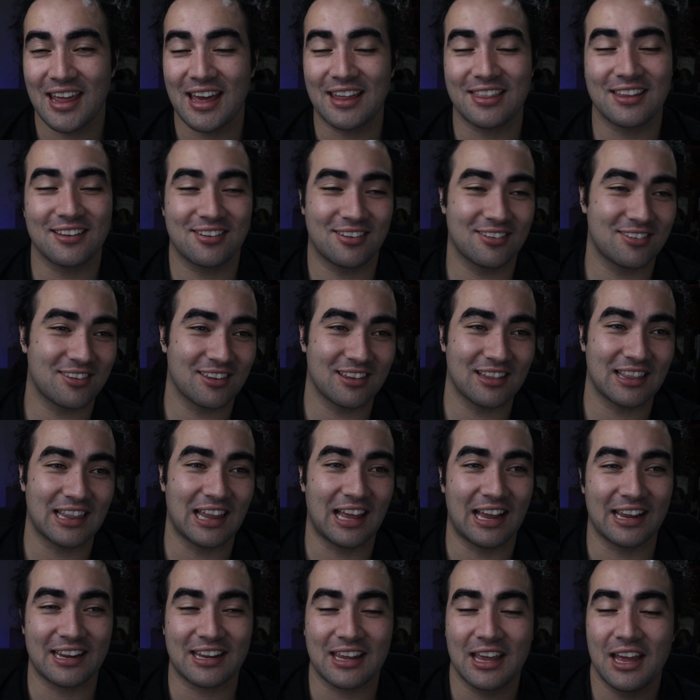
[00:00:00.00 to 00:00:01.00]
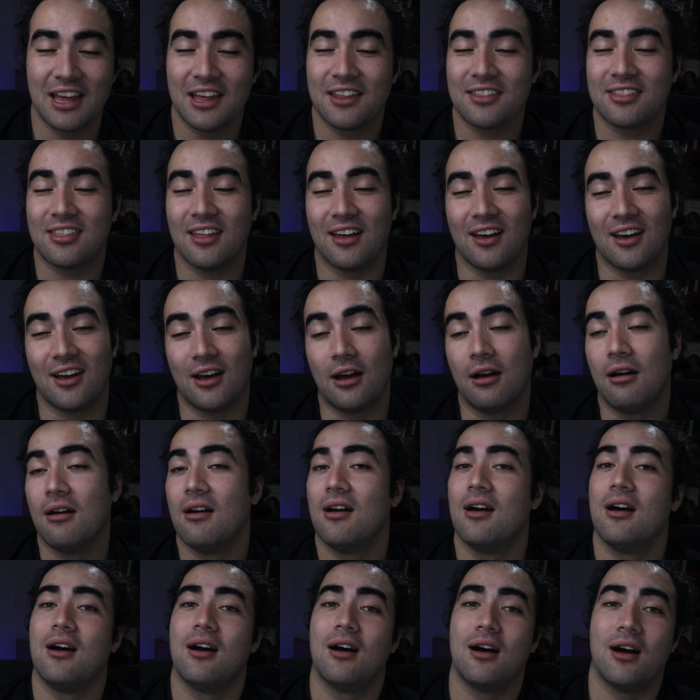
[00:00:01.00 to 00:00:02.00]
Now, this isn't like the,
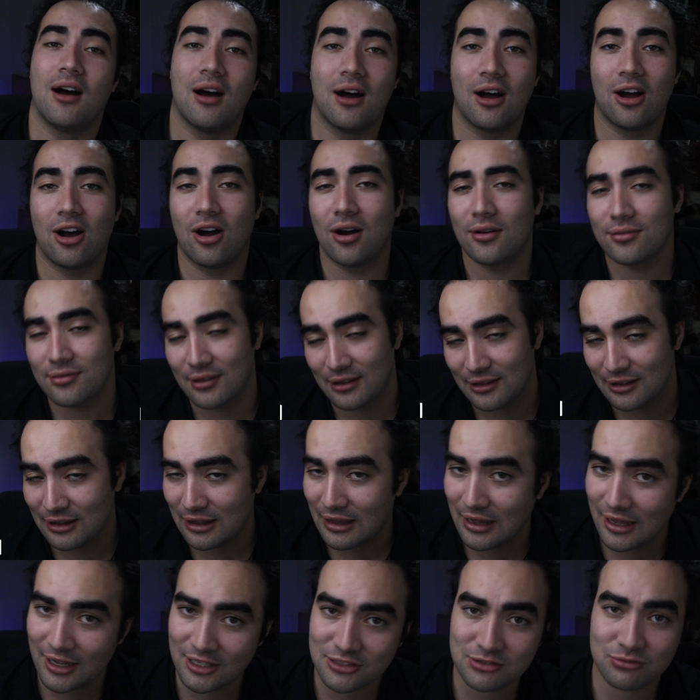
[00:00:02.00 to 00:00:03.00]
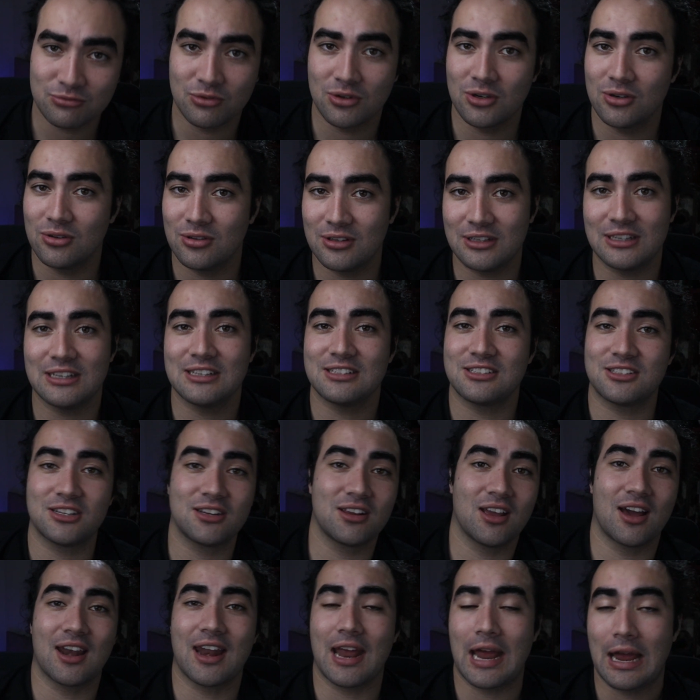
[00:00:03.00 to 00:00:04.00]
oh, the last rule is you
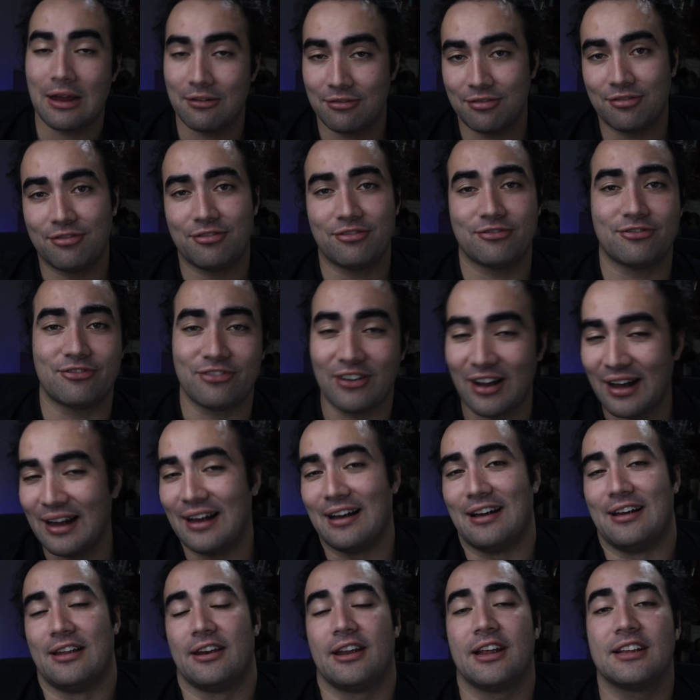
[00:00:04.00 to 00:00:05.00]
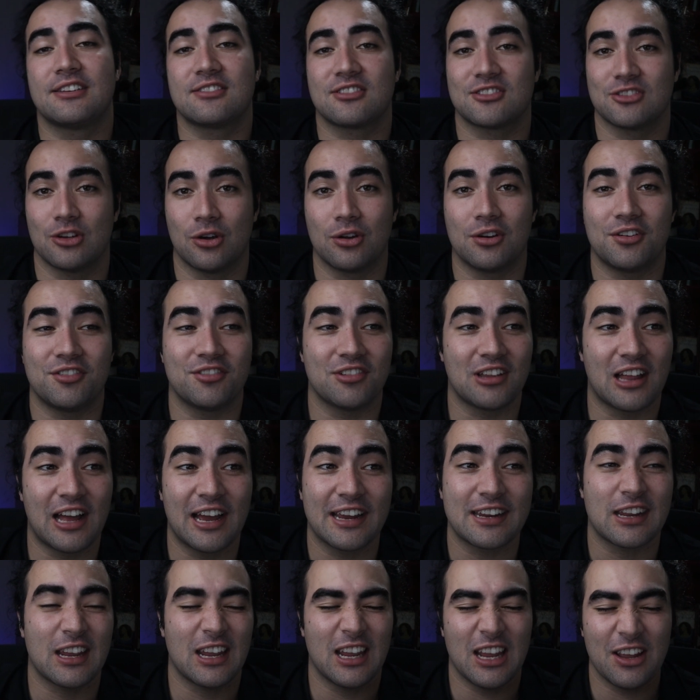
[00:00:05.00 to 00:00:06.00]
gotta have fun. It's sort of
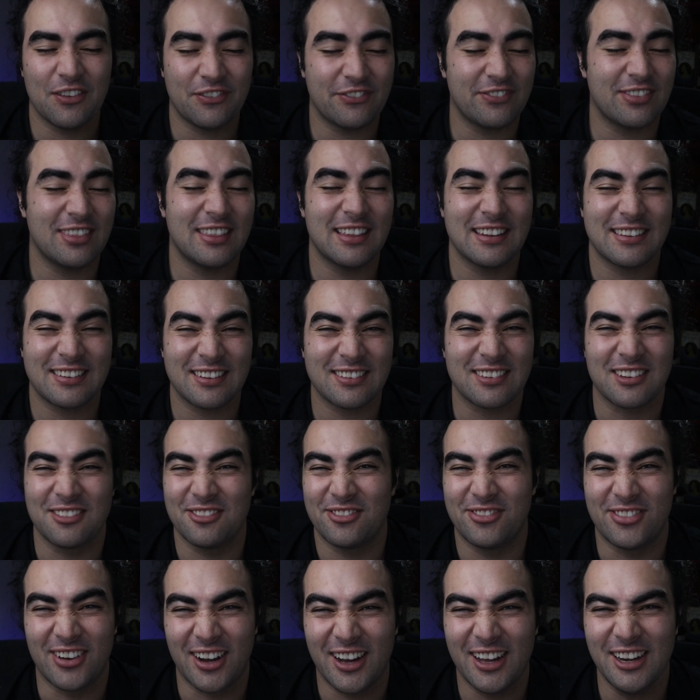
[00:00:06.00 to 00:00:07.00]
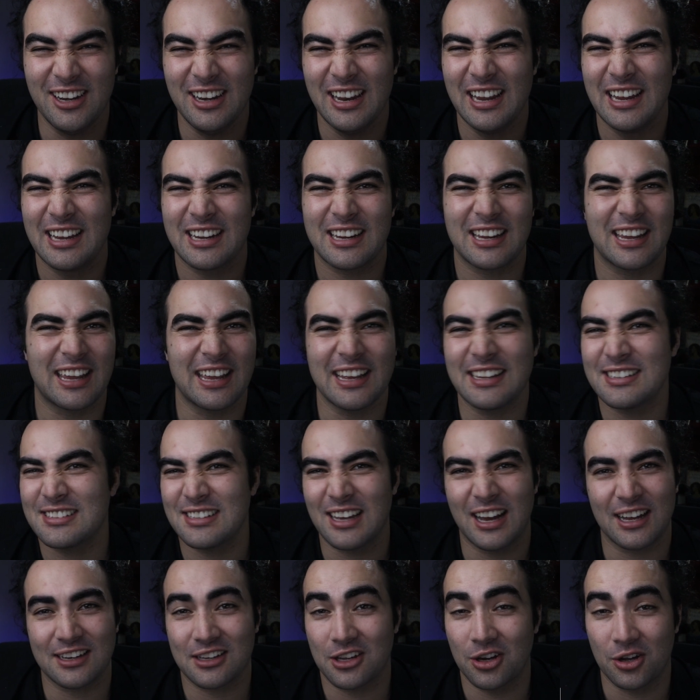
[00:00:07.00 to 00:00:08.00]
like, if this isn't fun, kids
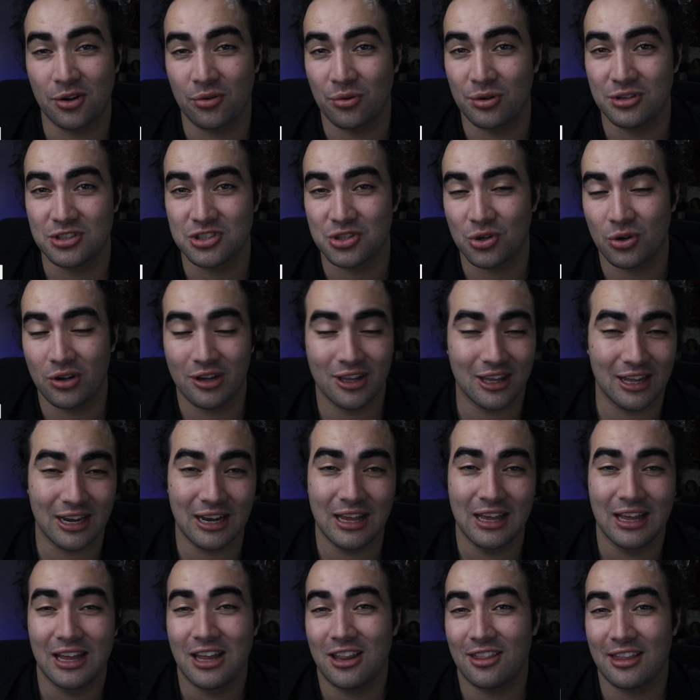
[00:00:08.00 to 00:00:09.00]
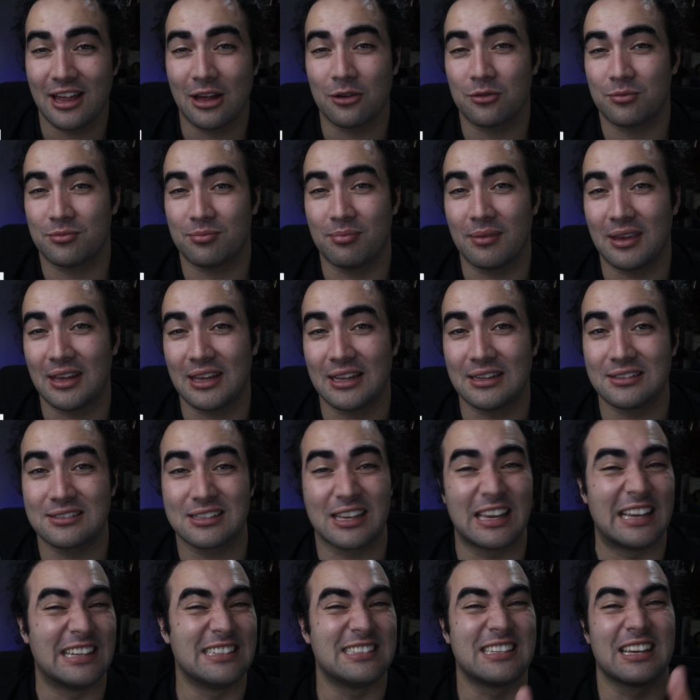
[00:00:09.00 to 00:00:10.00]
aren't gonna enjoy it that means
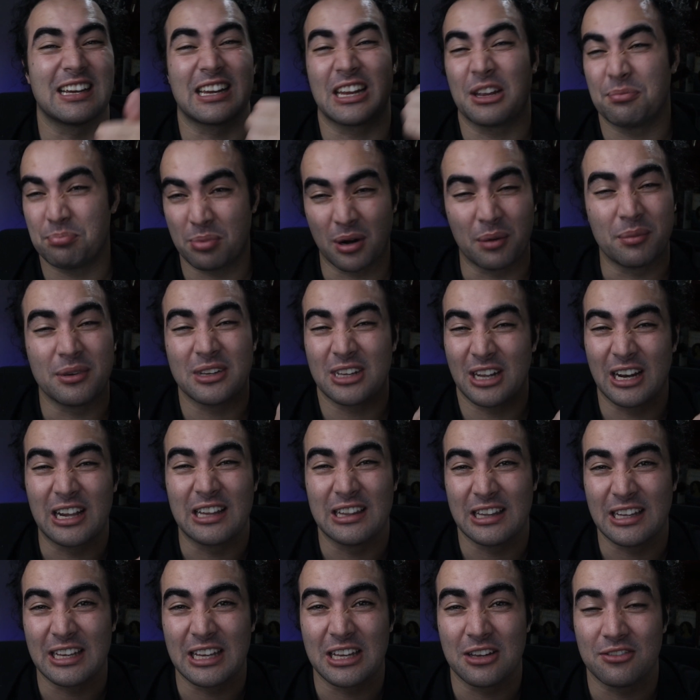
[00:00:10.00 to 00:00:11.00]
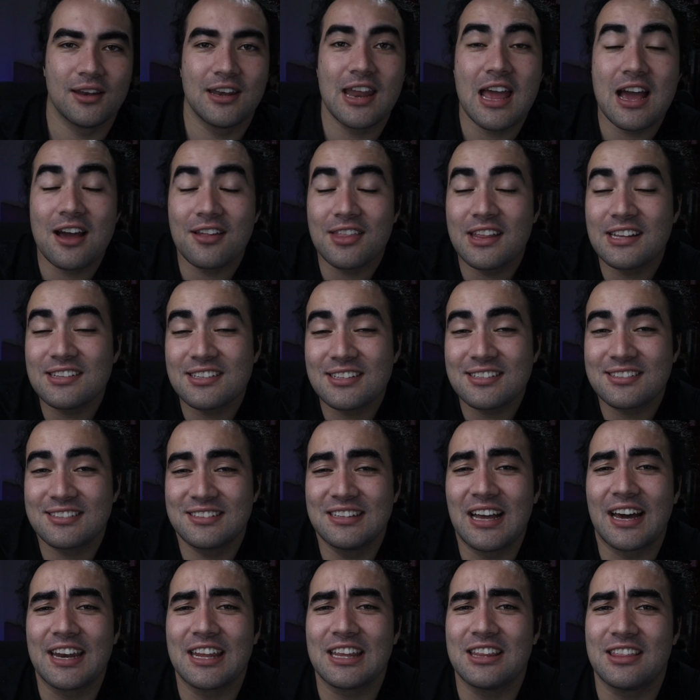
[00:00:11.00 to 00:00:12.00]
kids are probably going to leave. Now, there's a
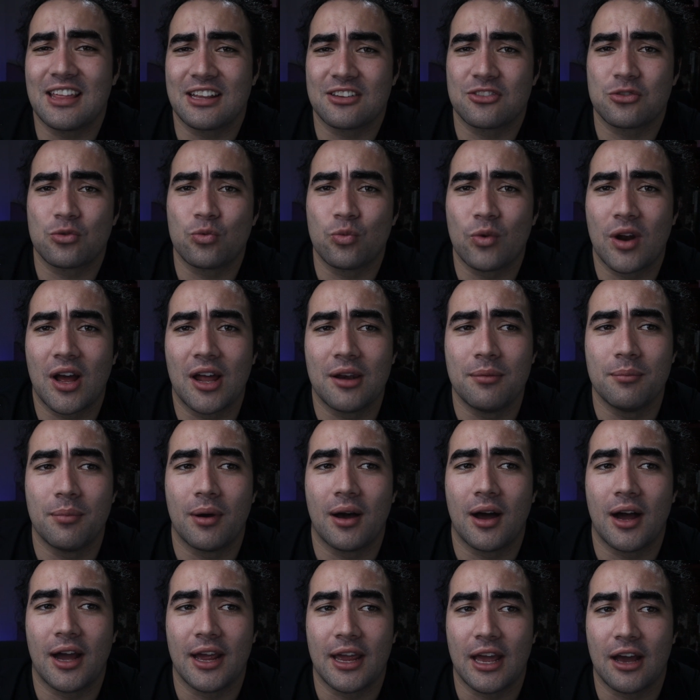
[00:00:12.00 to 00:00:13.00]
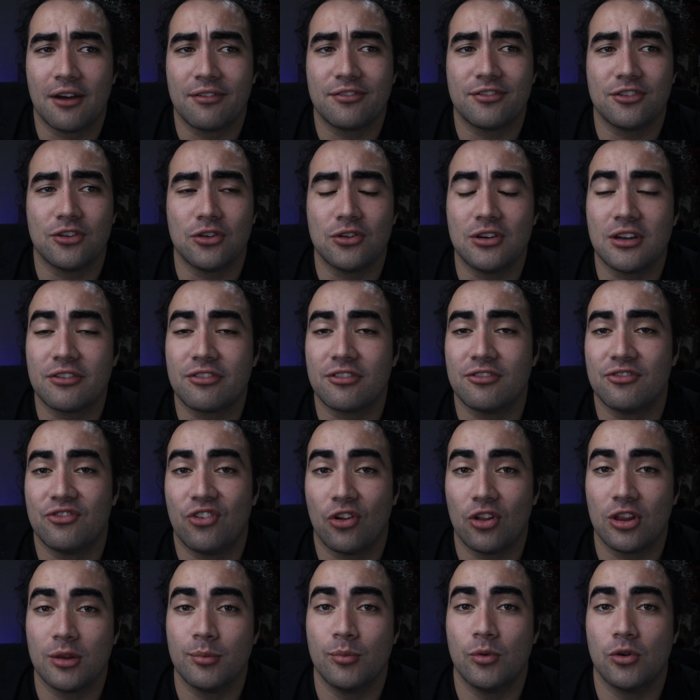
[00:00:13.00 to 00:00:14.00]
study that's run by a few different
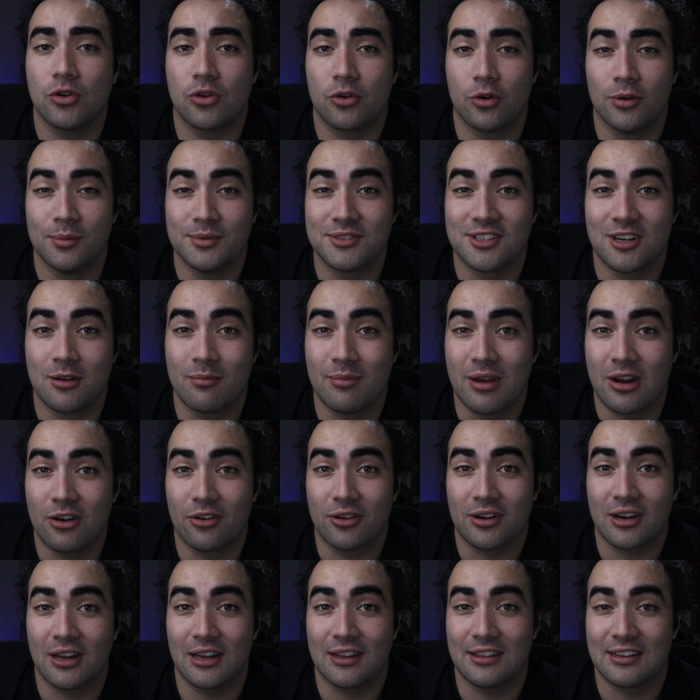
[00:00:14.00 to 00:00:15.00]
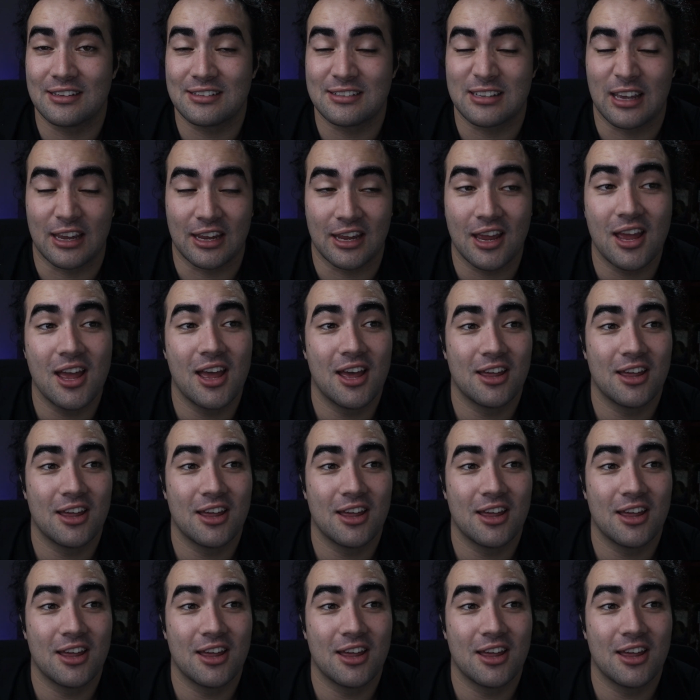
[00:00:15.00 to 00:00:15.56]
volleyball groups in America that say